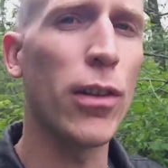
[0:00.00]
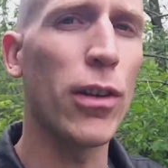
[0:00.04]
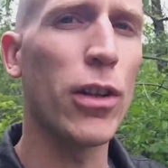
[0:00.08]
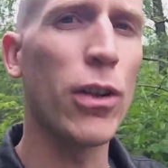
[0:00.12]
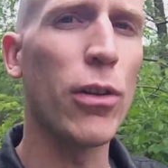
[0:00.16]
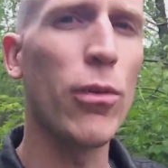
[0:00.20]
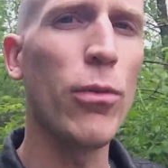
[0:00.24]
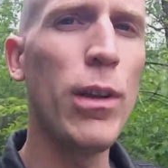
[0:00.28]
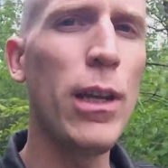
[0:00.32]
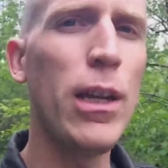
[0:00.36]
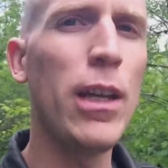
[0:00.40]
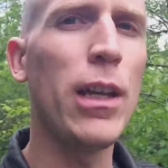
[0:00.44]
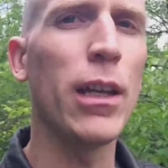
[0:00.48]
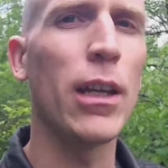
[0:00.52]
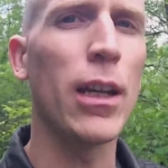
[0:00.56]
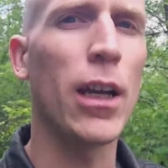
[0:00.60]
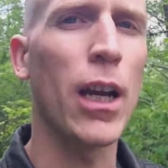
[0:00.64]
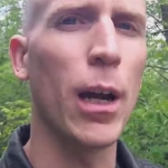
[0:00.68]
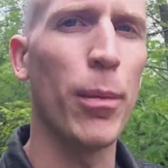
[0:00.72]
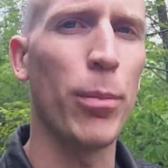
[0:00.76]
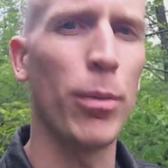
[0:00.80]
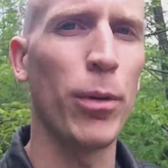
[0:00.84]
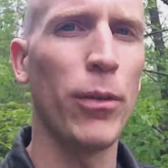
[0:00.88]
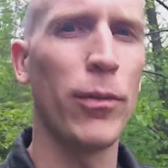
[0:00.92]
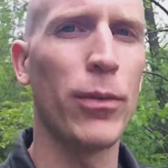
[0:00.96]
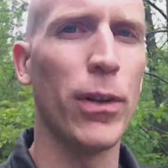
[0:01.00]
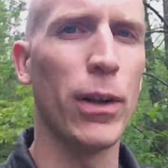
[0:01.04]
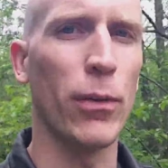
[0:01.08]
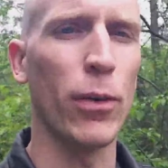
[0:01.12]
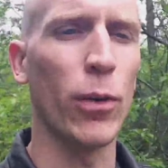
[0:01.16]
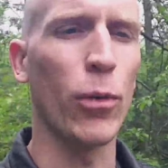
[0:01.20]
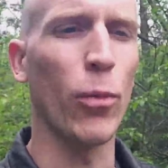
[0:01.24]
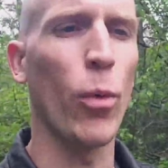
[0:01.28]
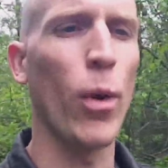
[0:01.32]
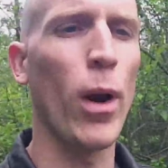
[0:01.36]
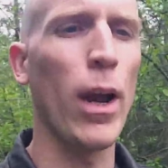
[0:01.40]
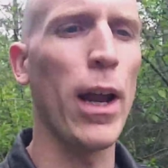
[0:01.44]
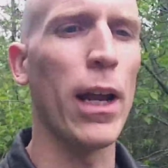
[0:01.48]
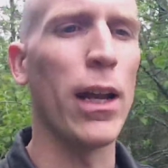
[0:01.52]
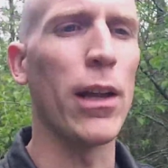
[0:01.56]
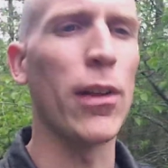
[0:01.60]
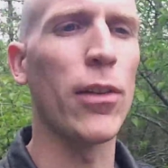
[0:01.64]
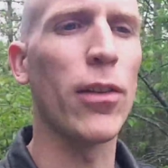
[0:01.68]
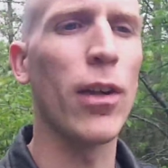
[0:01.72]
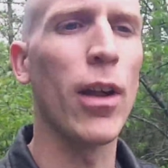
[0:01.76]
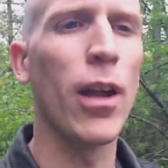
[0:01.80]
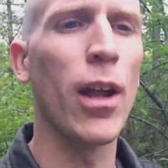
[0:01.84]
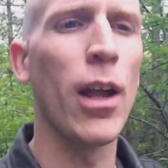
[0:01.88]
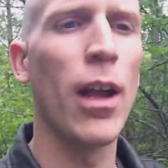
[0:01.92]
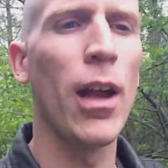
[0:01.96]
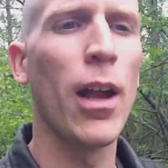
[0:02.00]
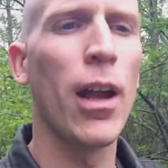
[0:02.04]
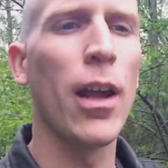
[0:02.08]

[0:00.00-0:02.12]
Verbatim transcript: is unique in a couple of different ways.